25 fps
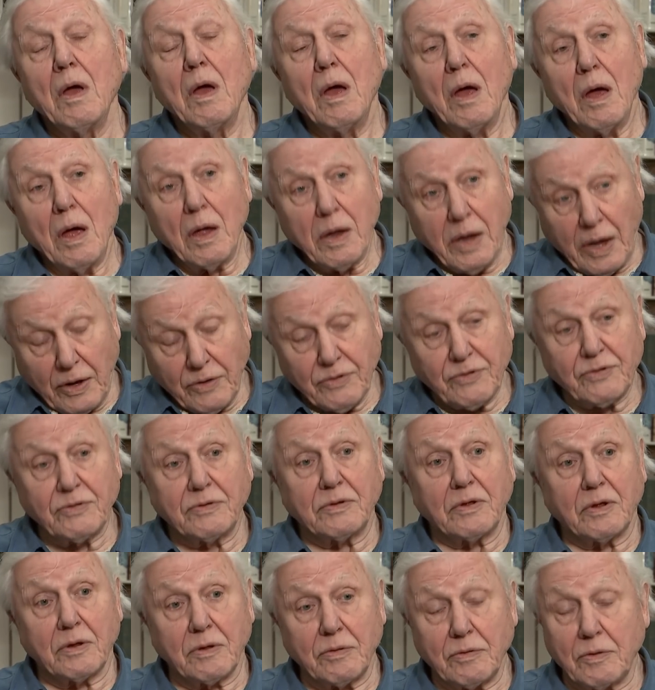He was
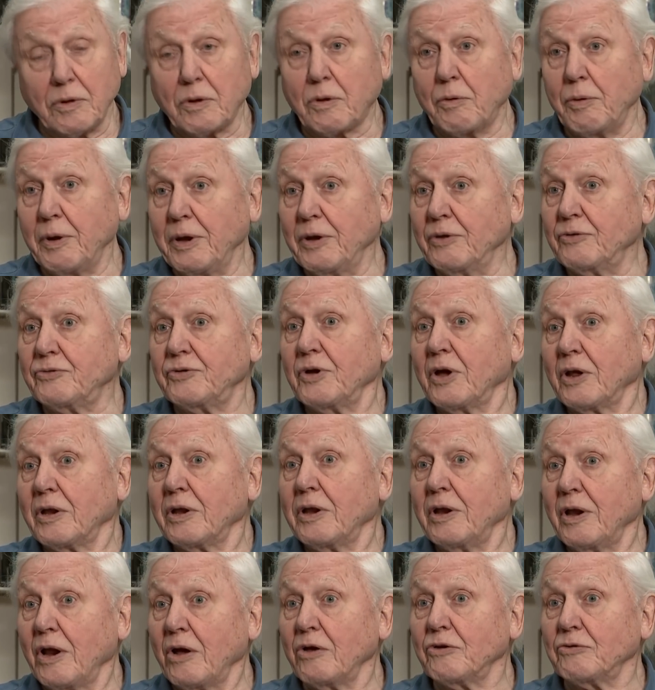voted as the
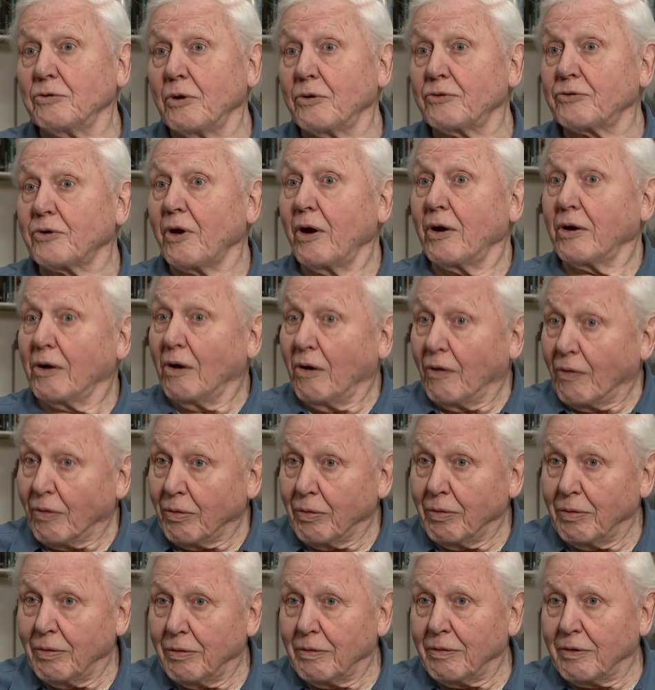UK's most popular
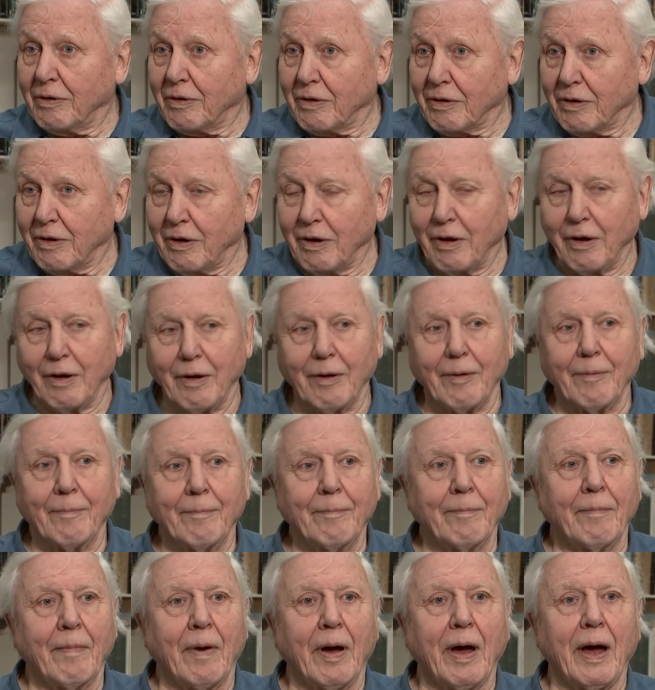public figure
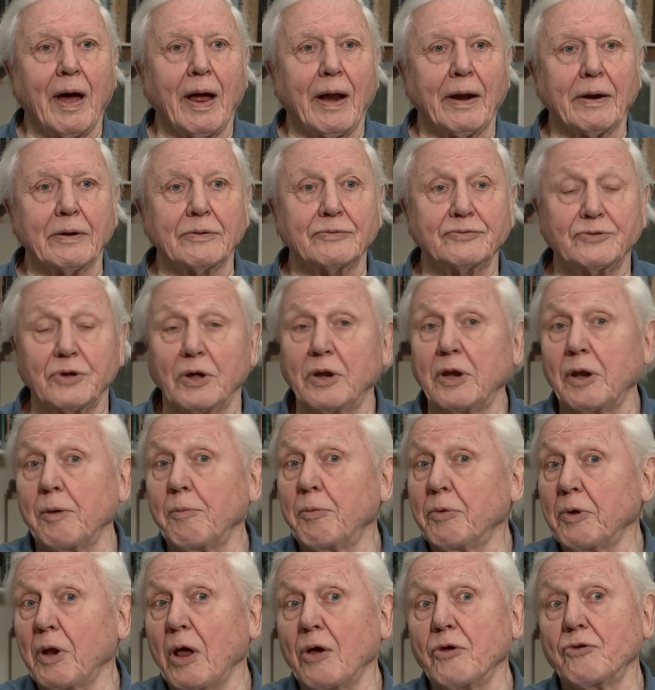in a
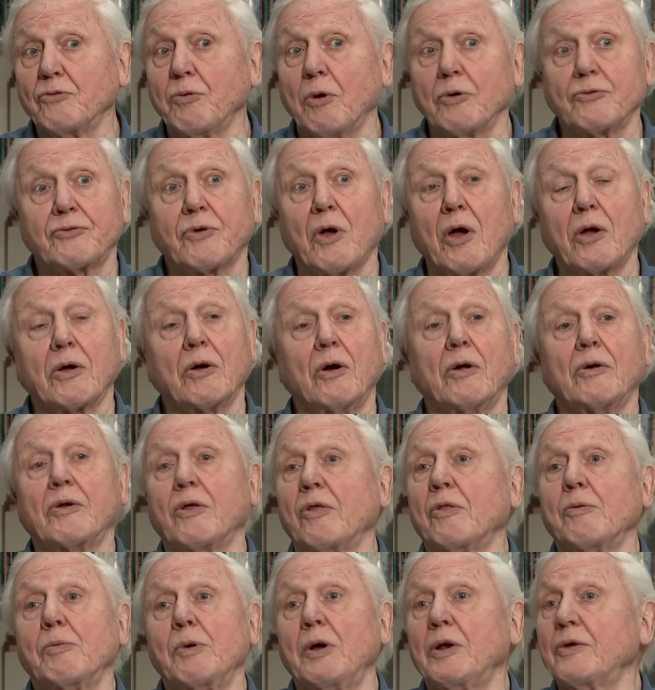2018 YouGov
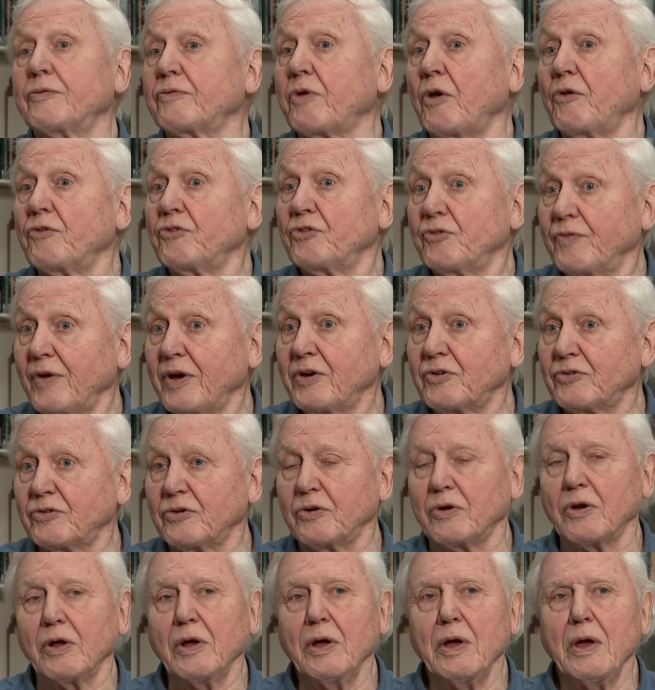poll. And
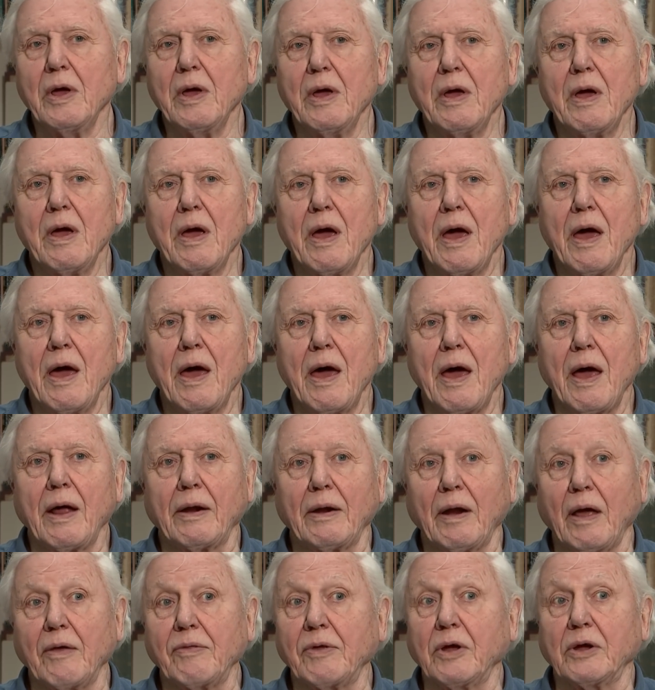considering this is the
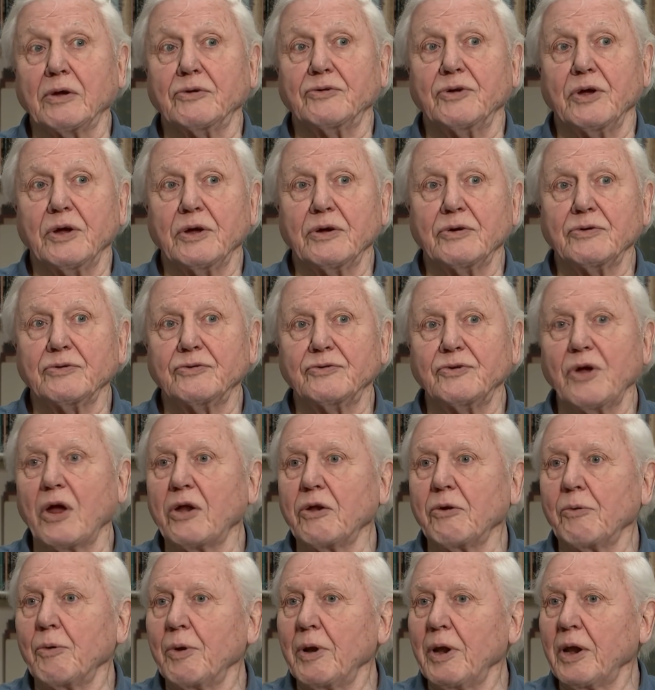man whose
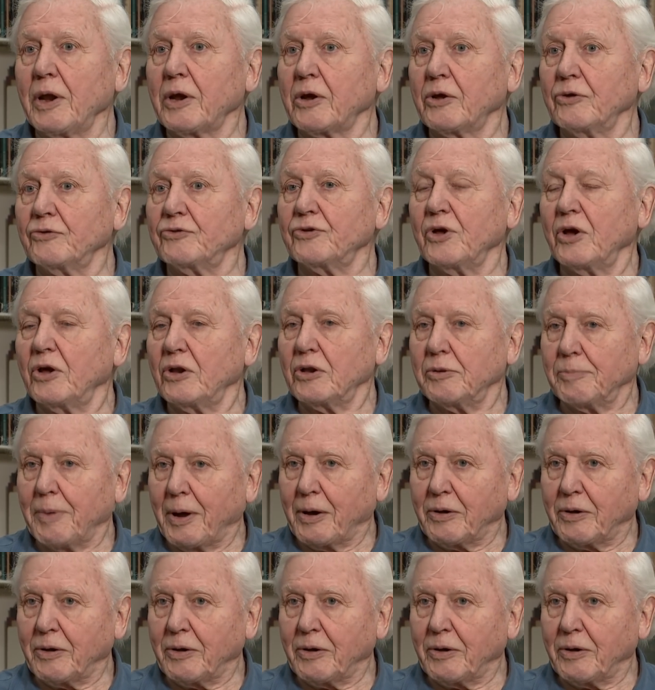documentary Planet Earth